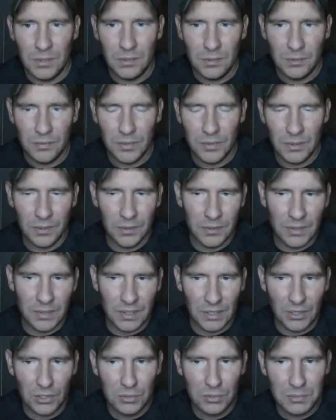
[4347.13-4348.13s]
the
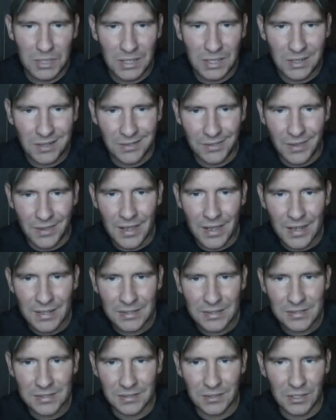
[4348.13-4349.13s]
illuminating
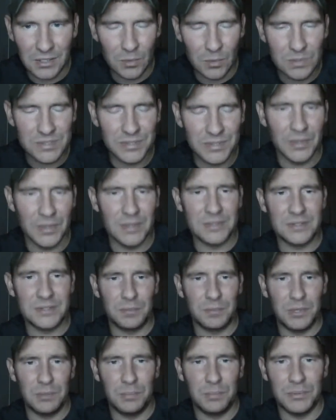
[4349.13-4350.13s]
lights and ghost lights that
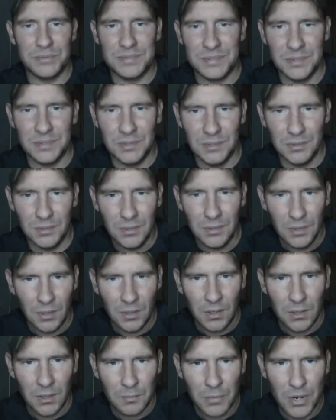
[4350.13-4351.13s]
people see
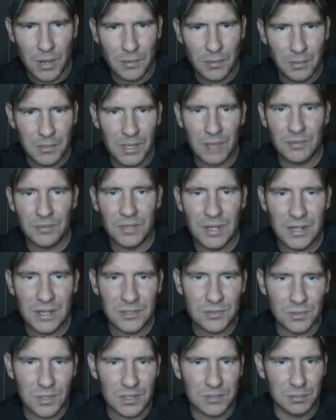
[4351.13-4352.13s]
probably have a
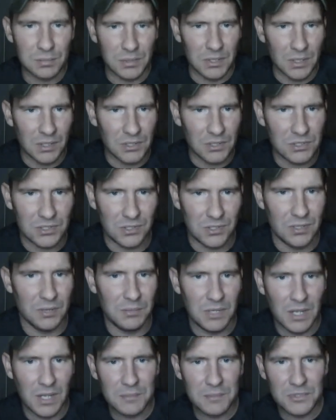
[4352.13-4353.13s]
natural explanation. I
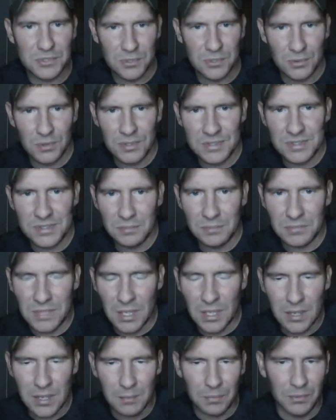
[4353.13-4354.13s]
mean, I'm sure it's some
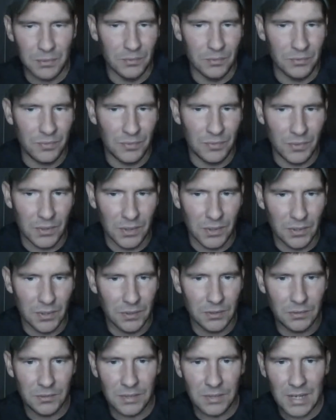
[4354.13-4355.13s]
type of
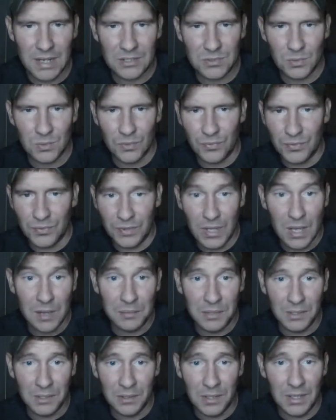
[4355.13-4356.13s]
natural
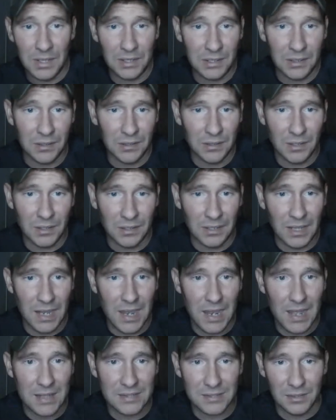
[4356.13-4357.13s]
phenomena like a
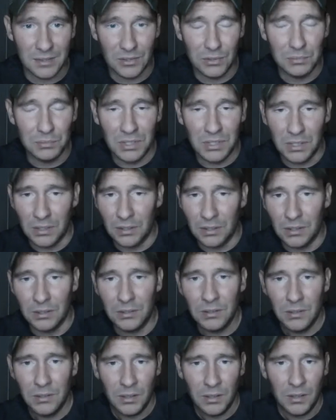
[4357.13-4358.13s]
gas illuminating.
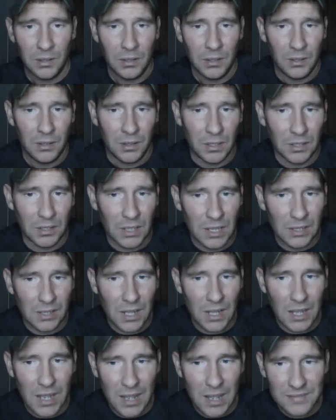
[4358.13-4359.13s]
And
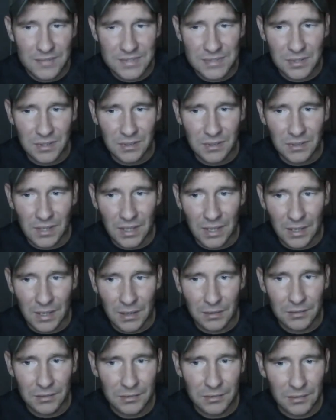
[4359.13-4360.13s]
I have seen that
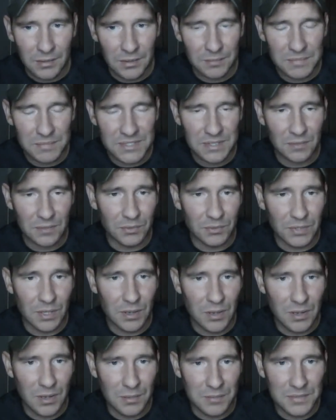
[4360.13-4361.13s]
several
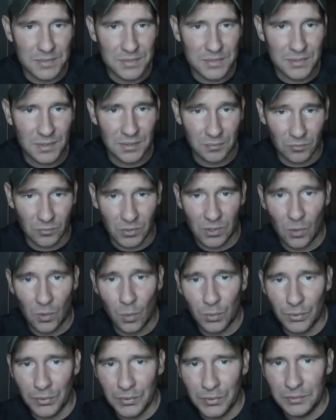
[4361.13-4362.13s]
times and
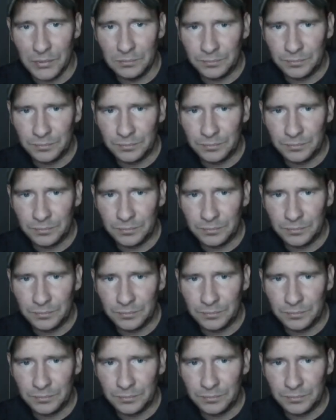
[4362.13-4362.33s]
recorded it.